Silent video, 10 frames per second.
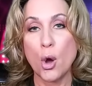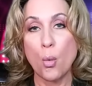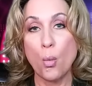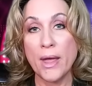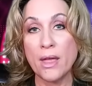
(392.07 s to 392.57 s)

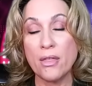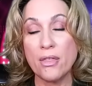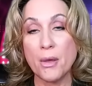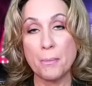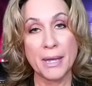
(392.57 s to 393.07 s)

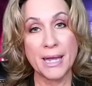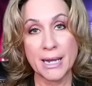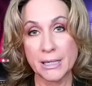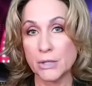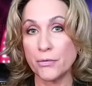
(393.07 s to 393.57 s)
with the
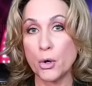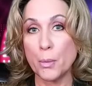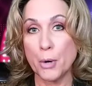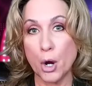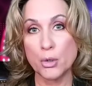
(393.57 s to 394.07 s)
peaceful
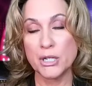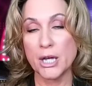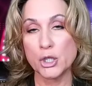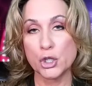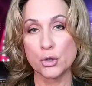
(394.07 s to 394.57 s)

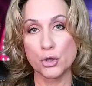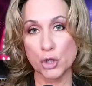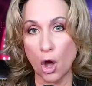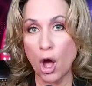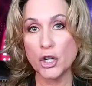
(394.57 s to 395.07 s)
protesters
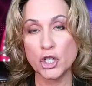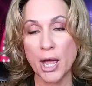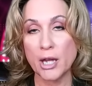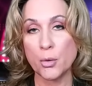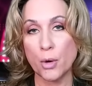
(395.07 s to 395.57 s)
on
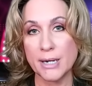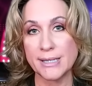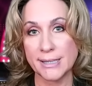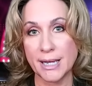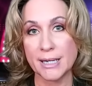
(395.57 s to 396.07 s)
January
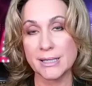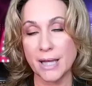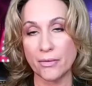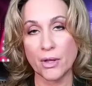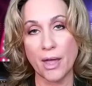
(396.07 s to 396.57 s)
6th
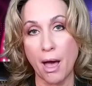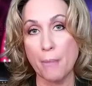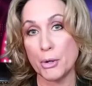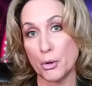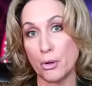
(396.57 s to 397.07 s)
at the
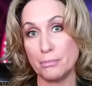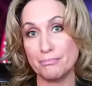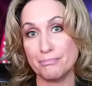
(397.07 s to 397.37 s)
Capitol.